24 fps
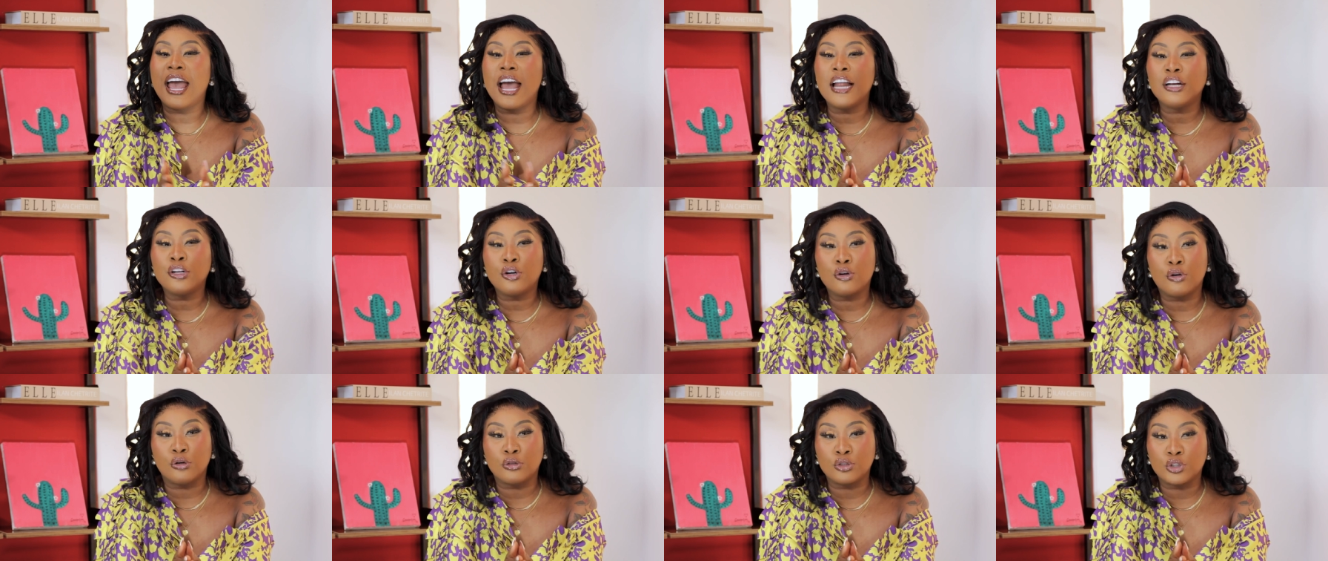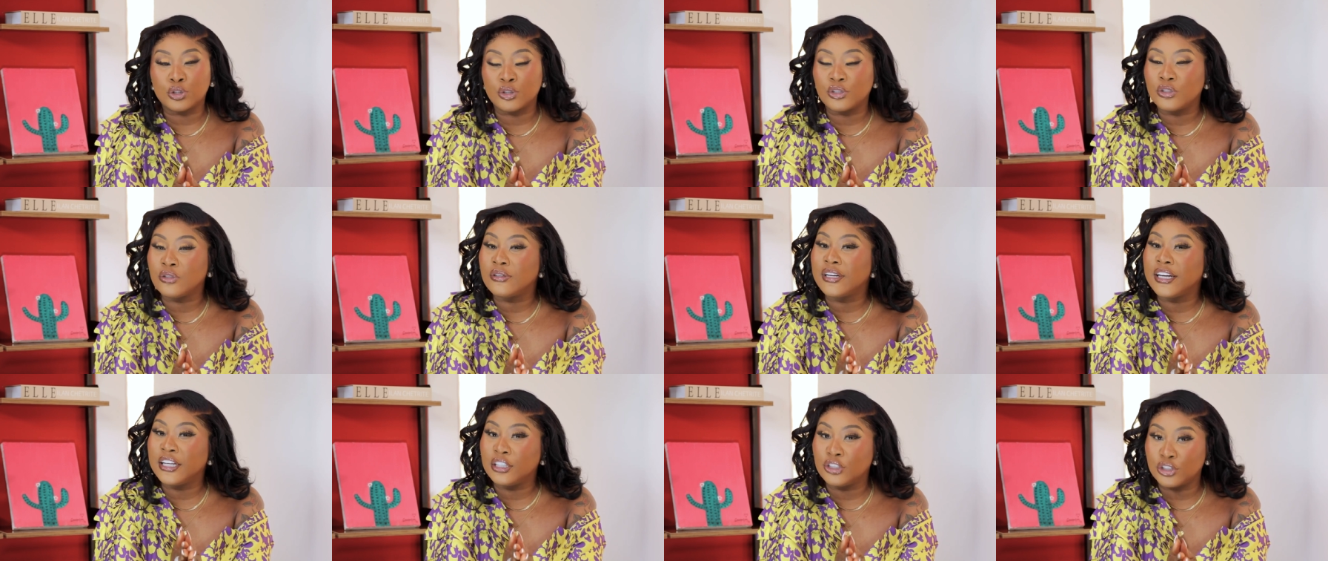and
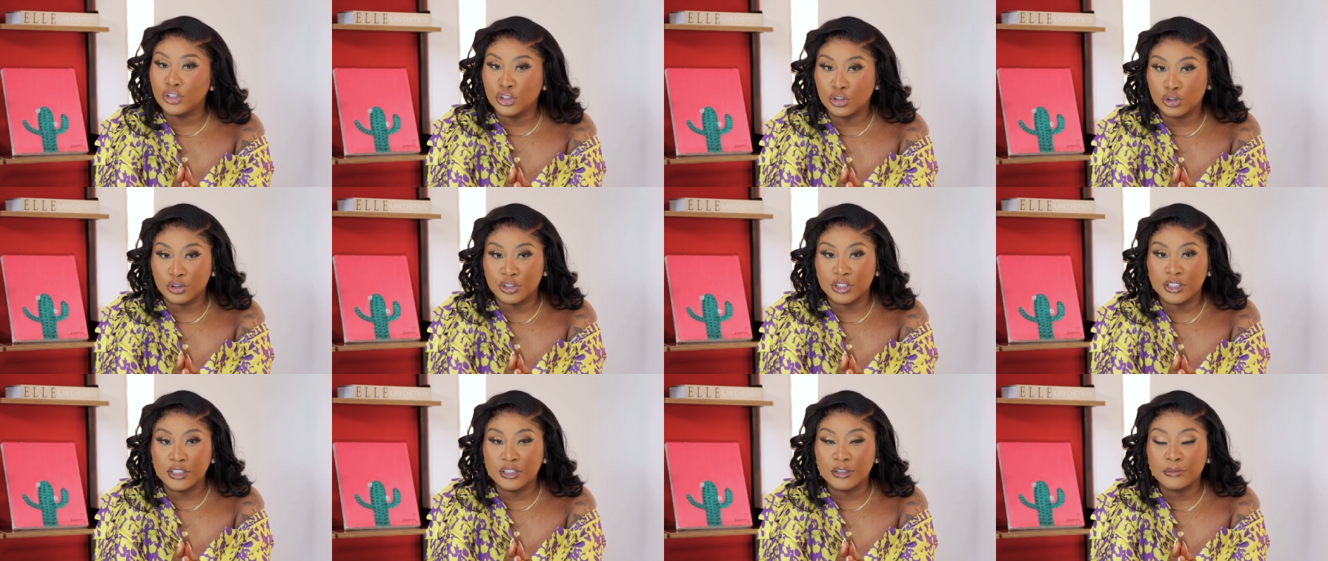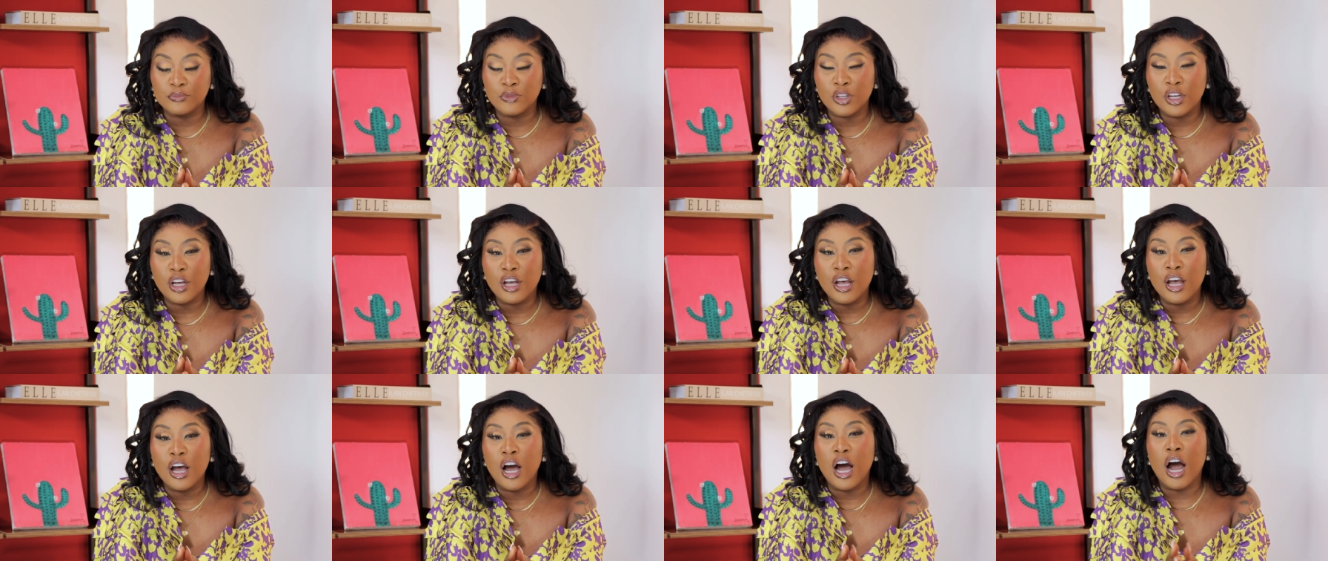cultural industries.
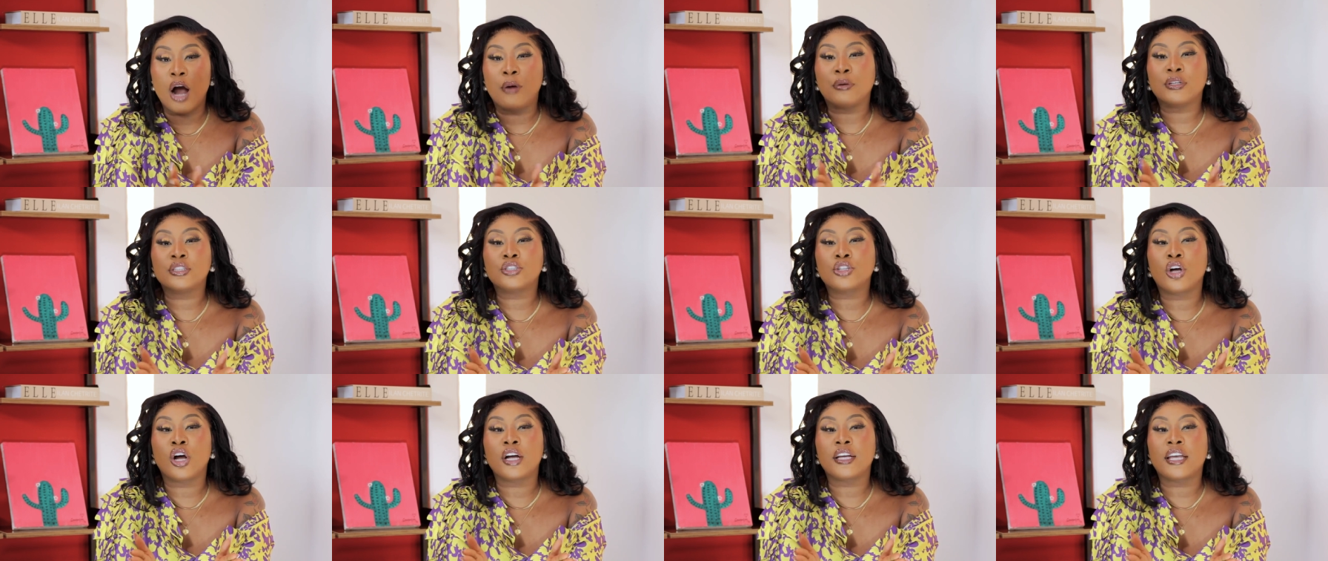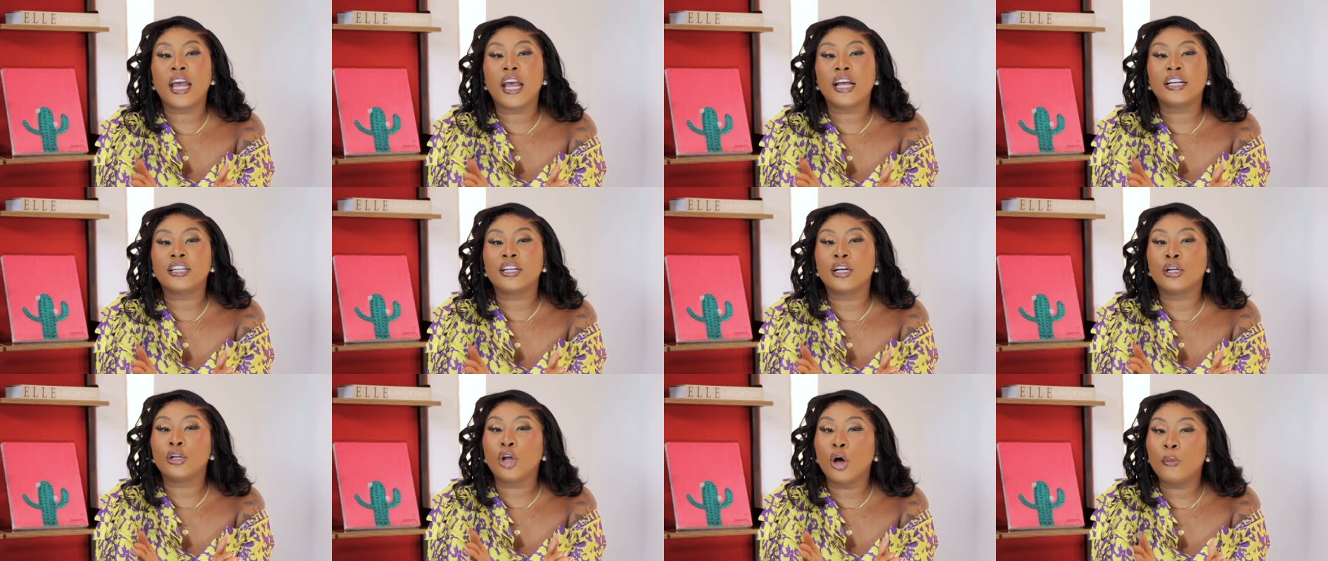Ayra Starr
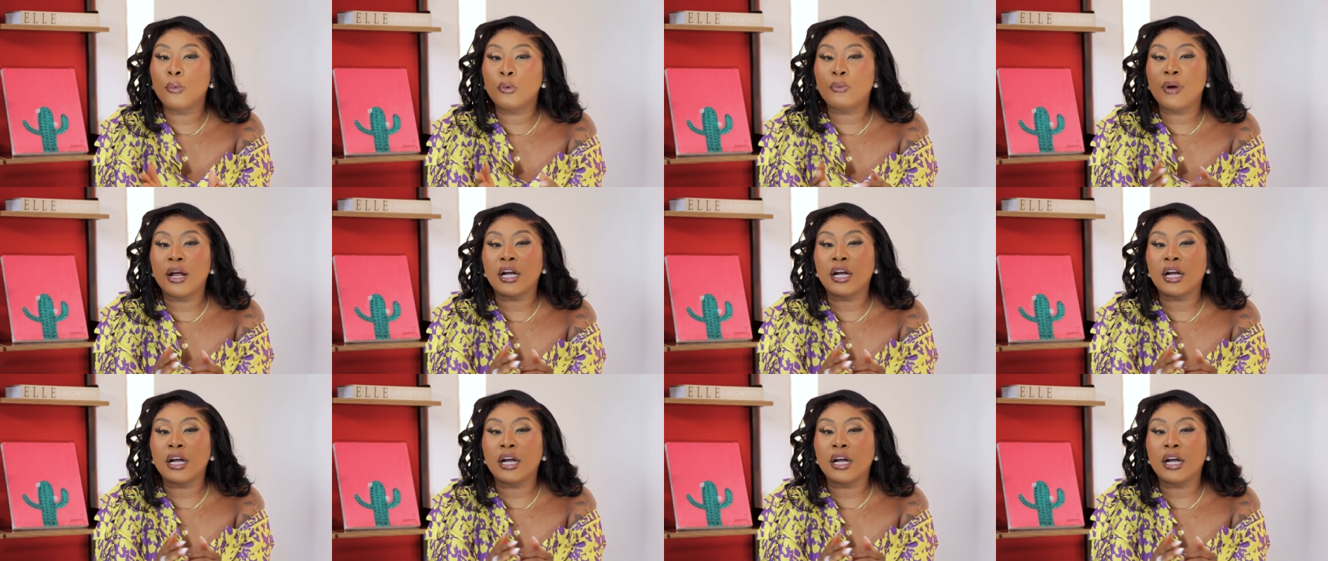gained global